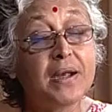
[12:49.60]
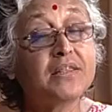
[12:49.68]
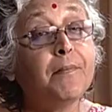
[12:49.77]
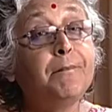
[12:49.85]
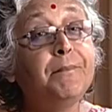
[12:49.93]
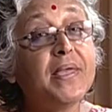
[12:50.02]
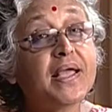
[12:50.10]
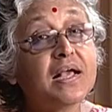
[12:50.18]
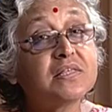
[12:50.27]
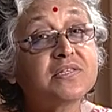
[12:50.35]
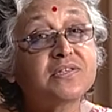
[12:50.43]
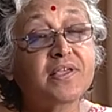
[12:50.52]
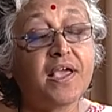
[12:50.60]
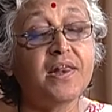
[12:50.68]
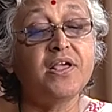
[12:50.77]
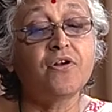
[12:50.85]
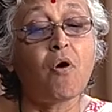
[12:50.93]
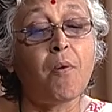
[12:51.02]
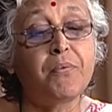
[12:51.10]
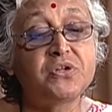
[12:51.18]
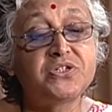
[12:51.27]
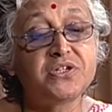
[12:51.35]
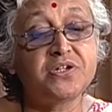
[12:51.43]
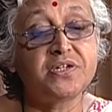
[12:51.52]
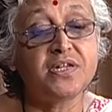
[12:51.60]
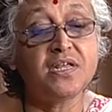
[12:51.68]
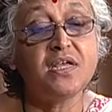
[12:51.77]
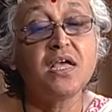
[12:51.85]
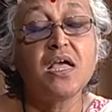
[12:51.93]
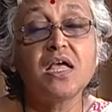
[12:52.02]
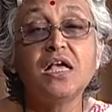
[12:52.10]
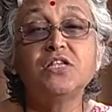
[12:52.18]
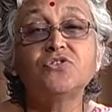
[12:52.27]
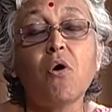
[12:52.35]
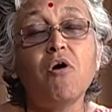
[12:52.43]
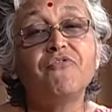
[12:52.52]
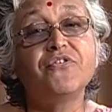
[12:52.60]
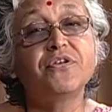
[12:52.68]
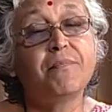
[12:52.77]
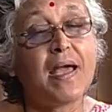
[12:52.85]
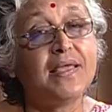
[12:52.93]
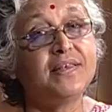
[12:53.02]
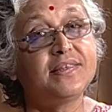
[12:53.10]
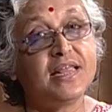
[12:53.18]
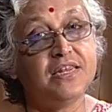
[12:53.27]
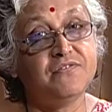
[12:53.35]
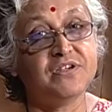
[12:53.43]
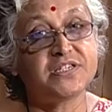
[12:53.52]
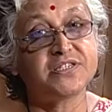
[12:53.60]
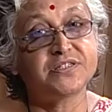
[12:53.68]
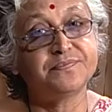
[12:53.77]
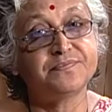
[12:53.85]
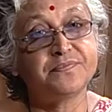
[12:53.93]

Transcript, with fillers: the biggest career opportunity is offered by television